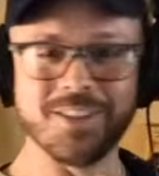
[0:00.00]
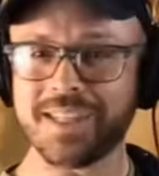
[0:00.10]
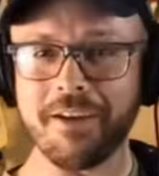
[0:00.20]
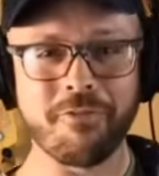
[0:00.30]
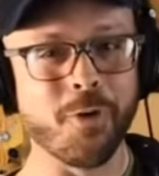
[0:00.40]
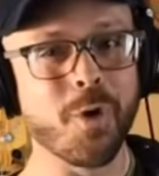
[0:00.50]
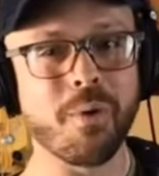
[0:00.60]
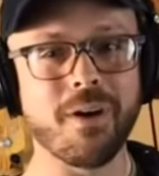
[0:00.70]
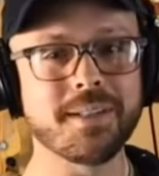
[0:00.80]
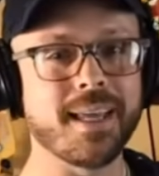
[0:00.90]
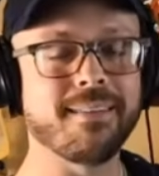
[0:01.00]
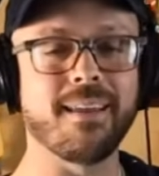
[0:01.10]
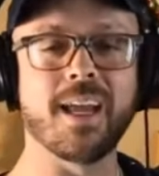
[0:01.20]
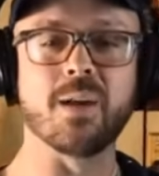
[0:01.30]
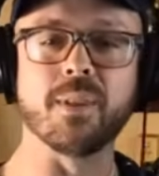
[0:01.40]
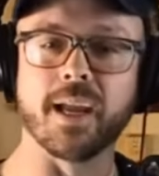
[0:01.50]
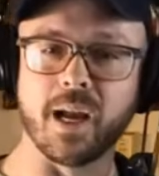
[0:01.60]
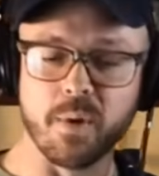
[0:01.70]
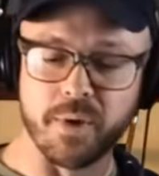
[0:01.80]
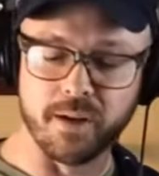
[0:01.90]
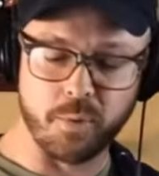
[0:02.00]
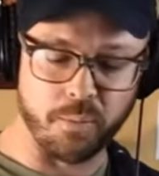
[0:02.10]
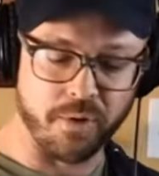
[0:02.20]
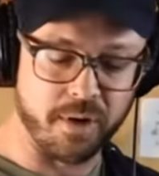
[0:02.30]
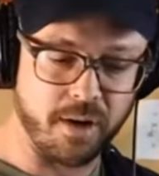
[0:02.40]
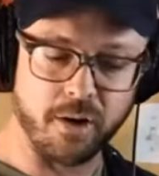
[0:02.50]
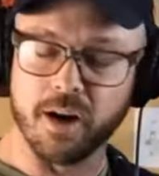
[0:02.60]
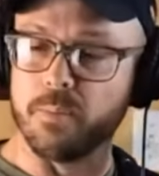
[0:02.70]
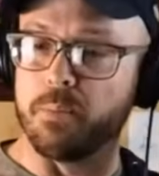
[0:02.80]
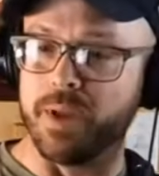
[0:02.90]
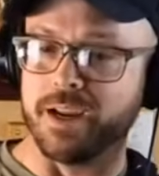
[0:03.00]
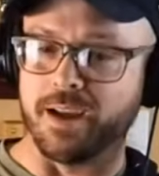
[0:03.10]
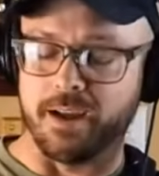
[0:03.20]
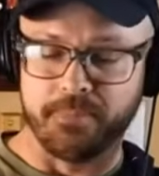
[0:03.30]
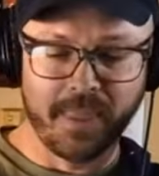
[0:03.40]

Just that 4 bars at a time. Like, I'm a big proponent, or I'm a big